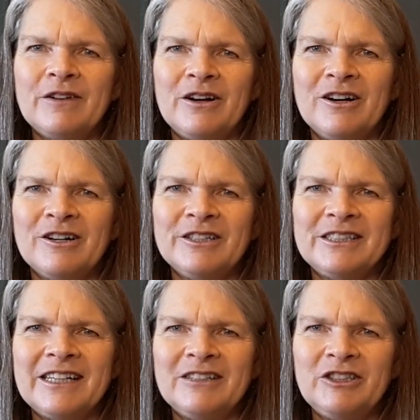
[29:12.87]
our
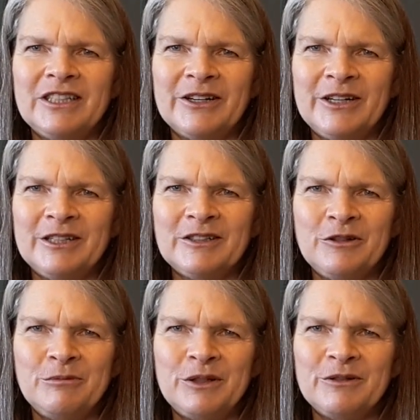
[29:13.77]
Sagittarius new
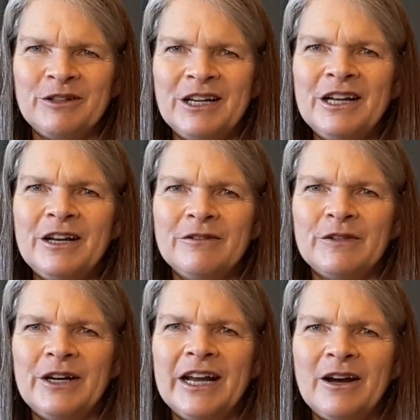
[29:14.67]
moon.
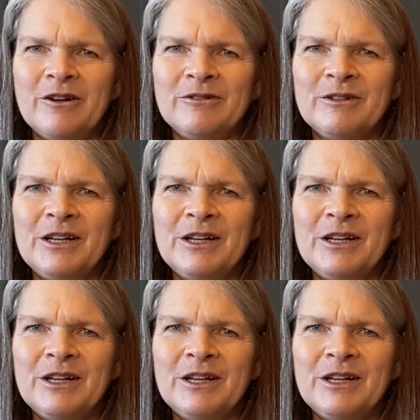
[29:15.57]
For now,